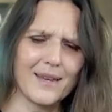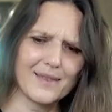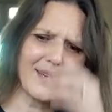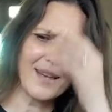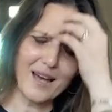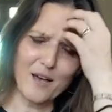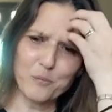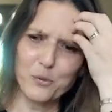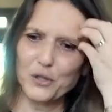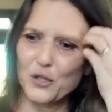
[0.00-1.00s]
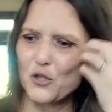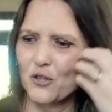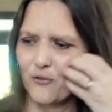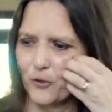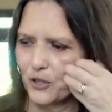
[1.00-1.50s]
I have
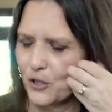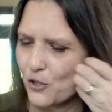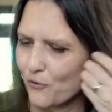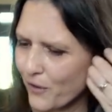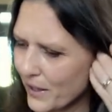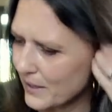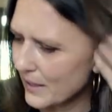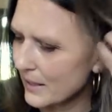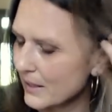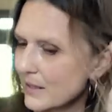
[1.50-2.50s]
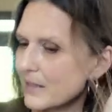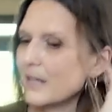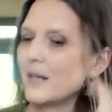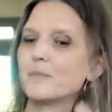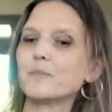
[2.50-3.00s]
footage if I didn't
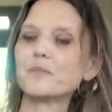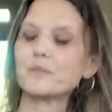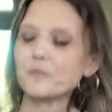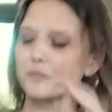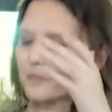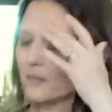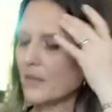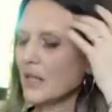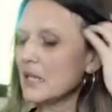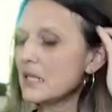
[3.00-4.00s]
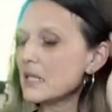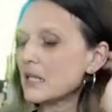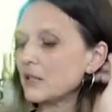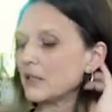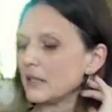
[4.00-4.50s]

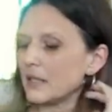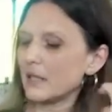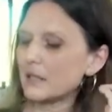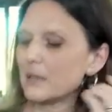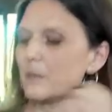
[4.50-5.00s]
insert it yet.